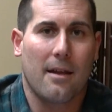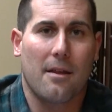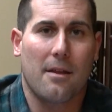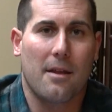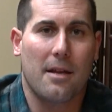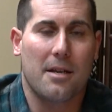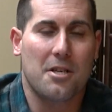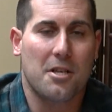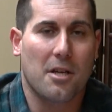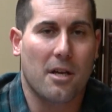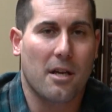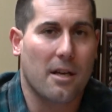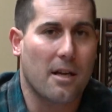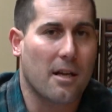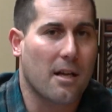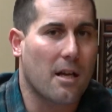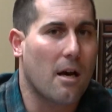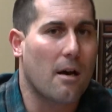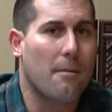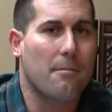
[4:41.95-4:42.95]
that you're going to
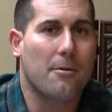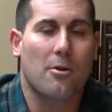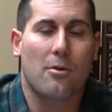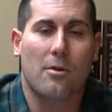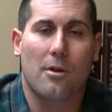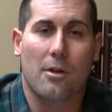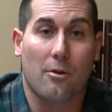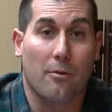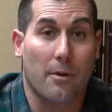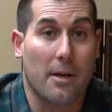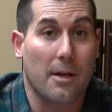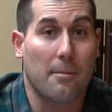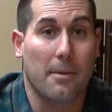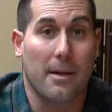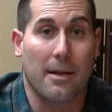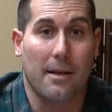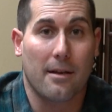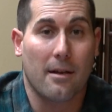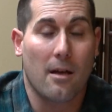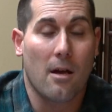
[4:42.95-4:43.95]
come to an
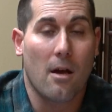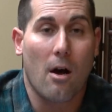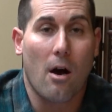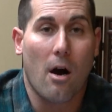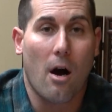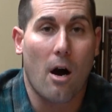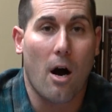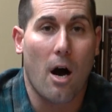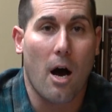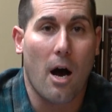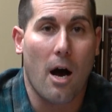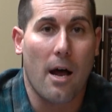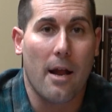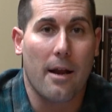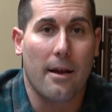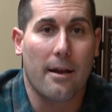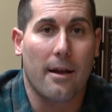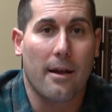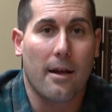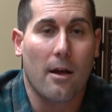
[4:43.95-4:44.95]
agreement
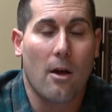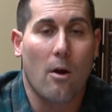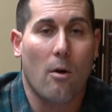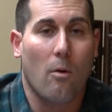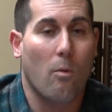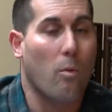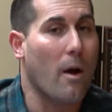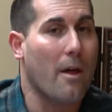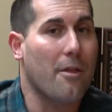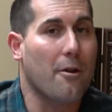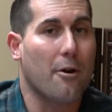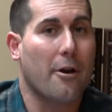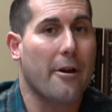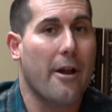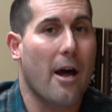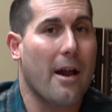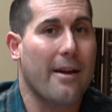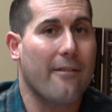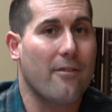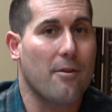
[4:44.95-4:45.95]
on whether or
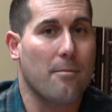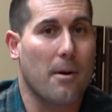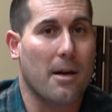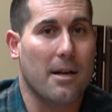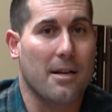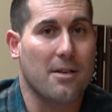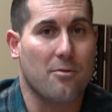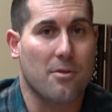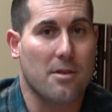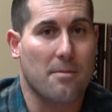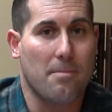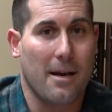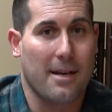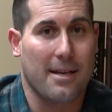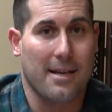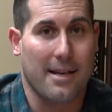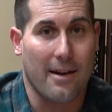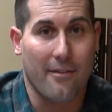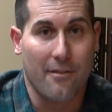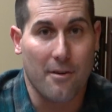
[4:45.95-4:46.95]
not everybody's
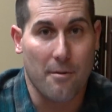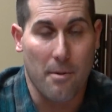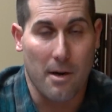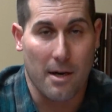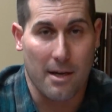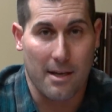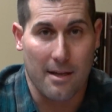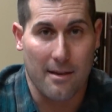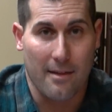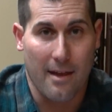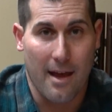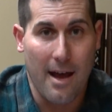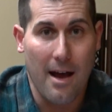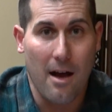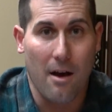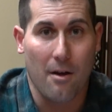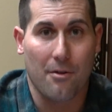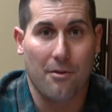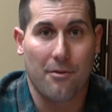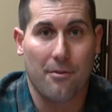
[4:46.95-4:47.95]
respecting everybody in the
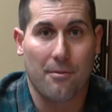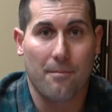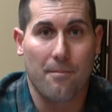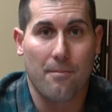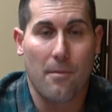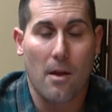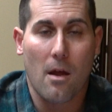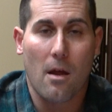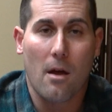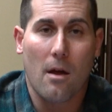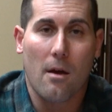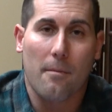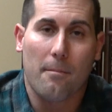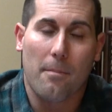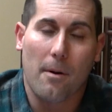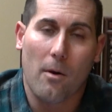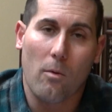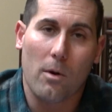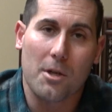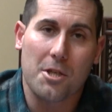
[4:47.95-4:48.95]
house.
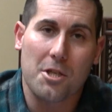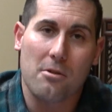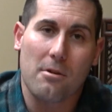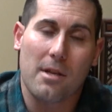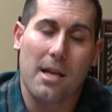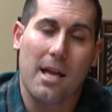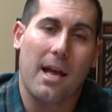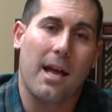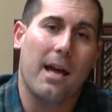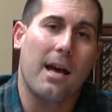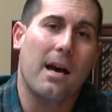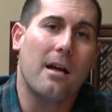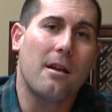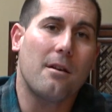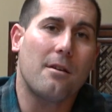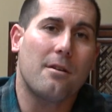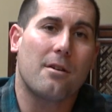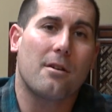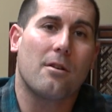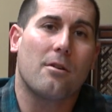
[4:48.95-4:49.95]
But what you
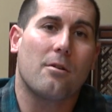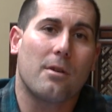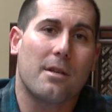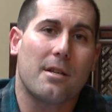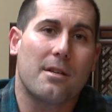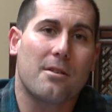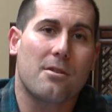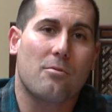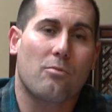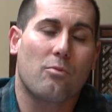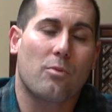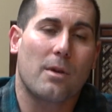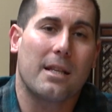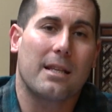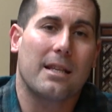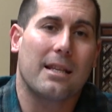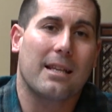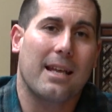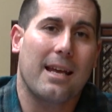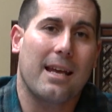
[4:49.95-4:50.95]
can do is
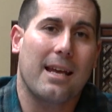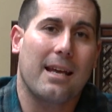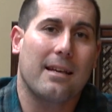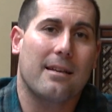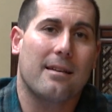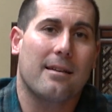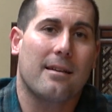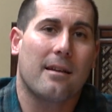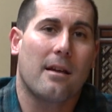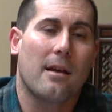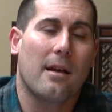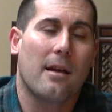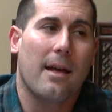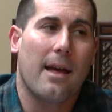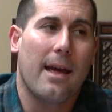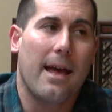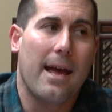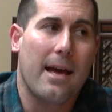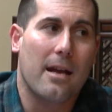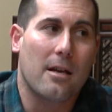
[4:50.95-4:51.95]
relate
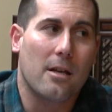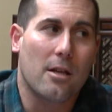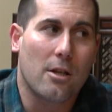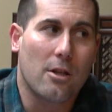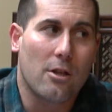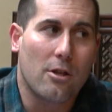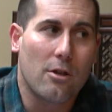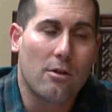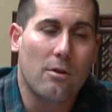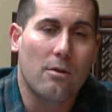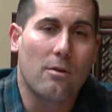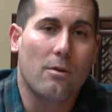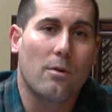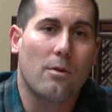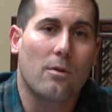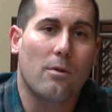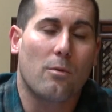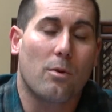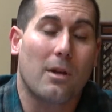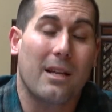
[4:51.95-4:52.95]

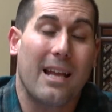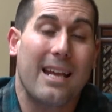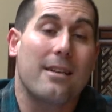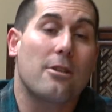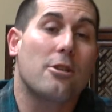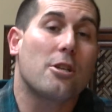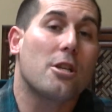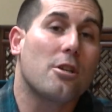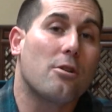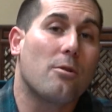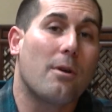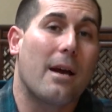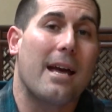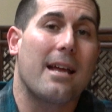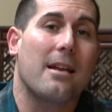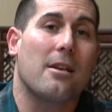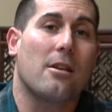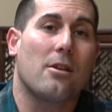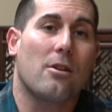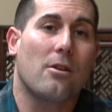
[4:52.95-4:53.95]
to
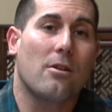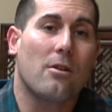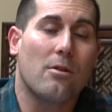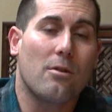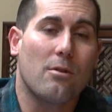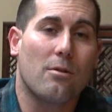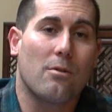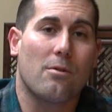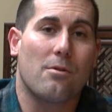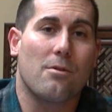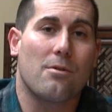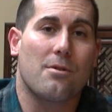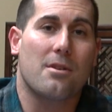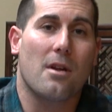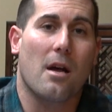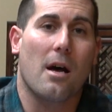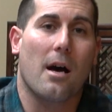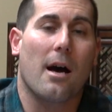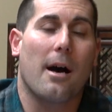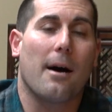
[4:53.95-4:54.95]
and use
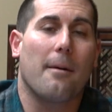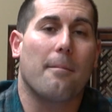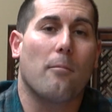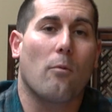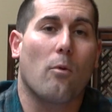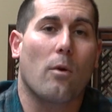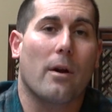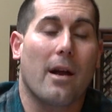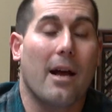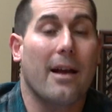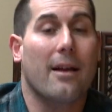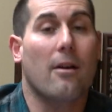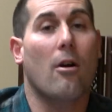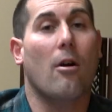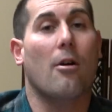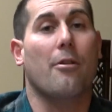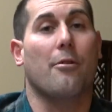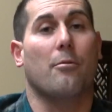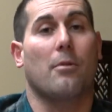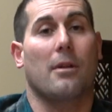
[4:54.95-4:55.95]
what I
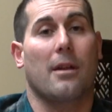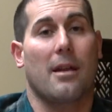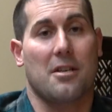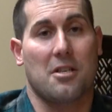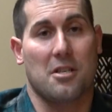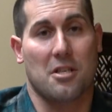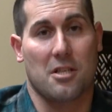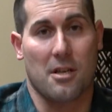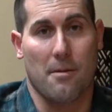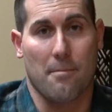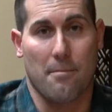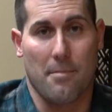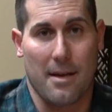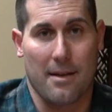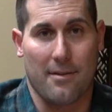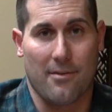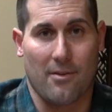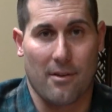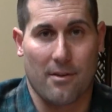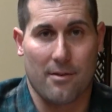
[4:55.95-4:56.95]
call the relationship
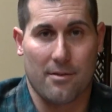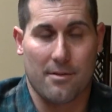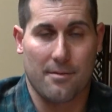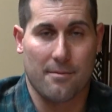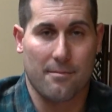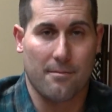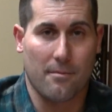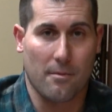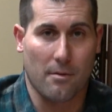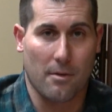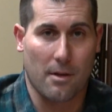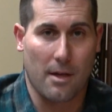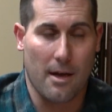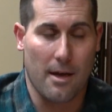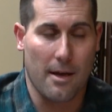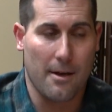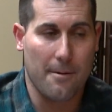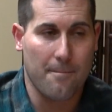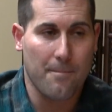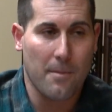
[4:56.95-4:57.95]
basics,
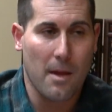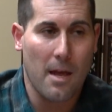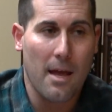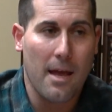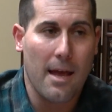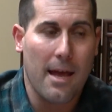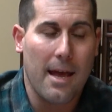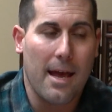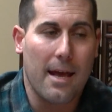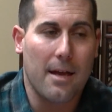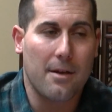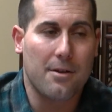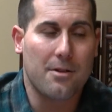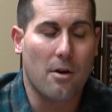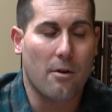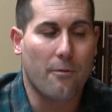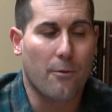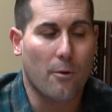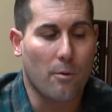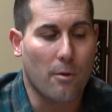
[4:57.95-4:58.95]
okay? And
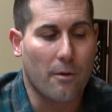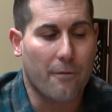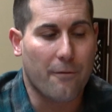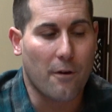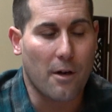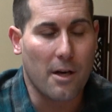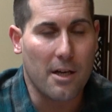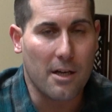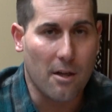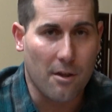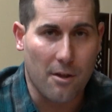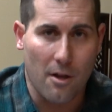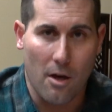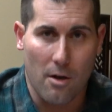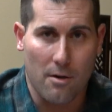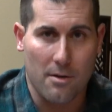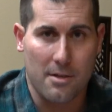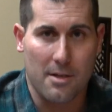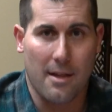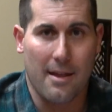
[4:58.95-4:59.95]
so if we're referring to
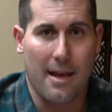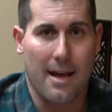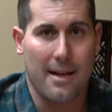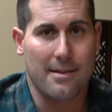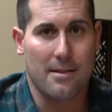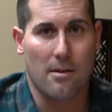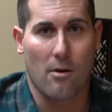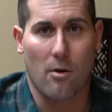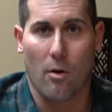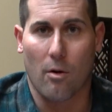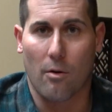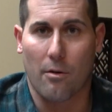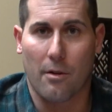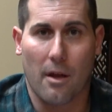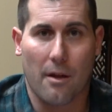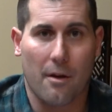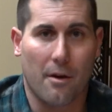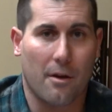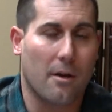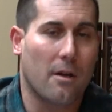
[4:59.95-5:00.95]
those, and that's a whole
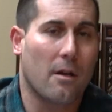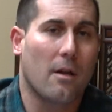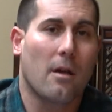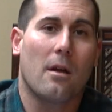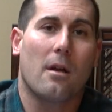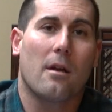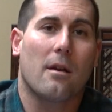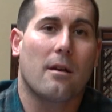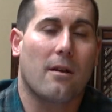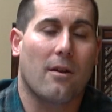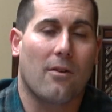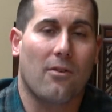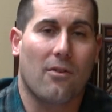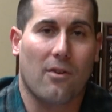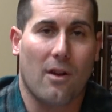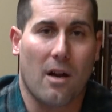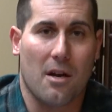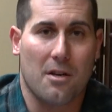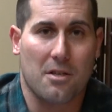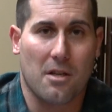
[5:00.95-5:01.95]
nother
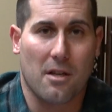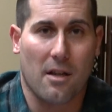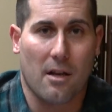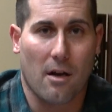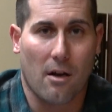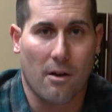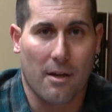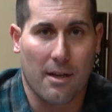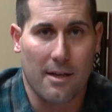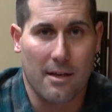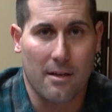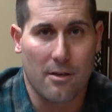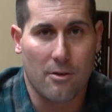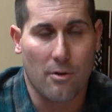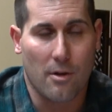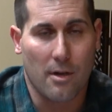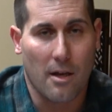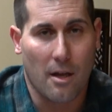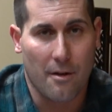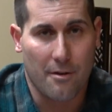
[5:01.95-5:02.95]
discussion that I'll get
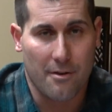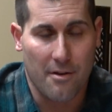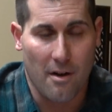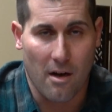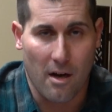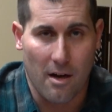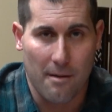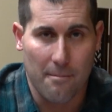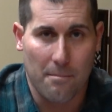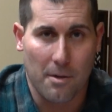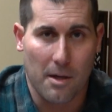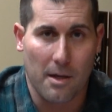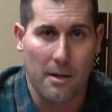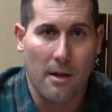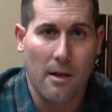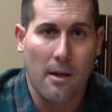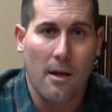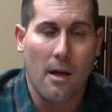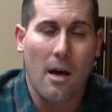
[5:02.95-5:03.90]
into another time. But